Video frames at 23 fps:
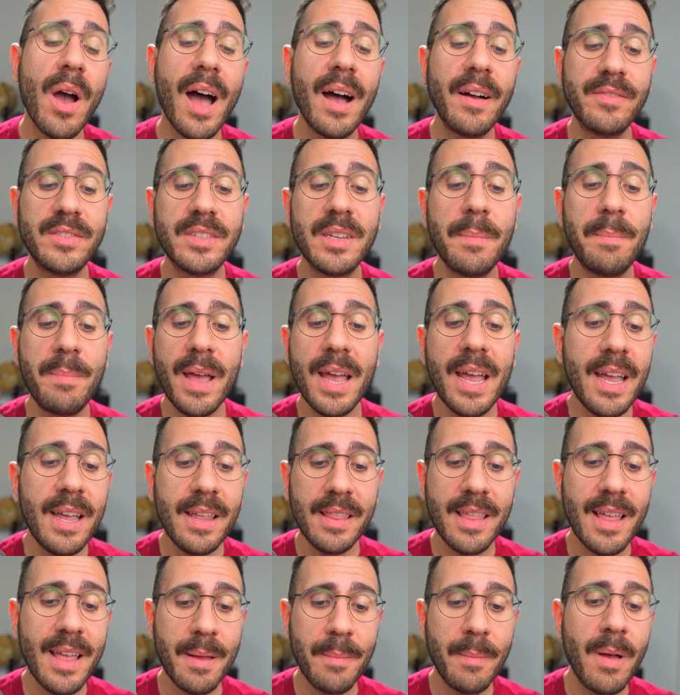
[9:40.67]
have to pay
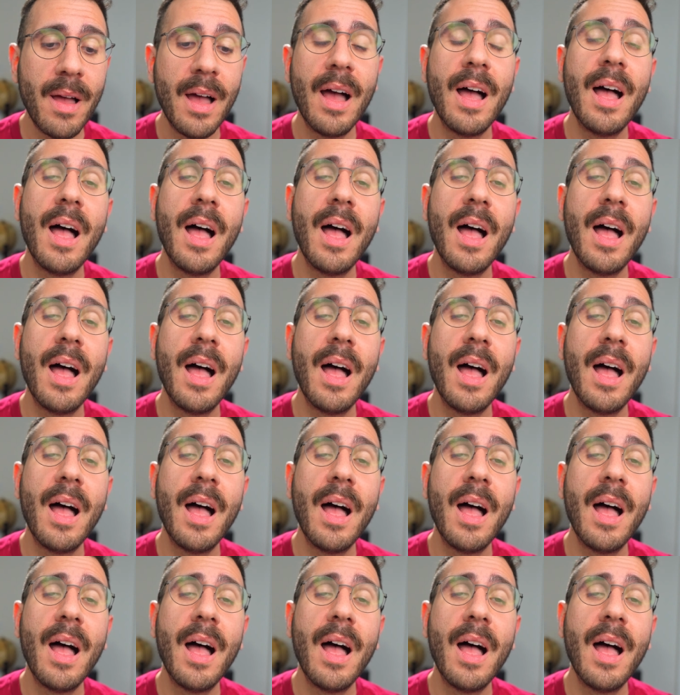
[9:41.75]
them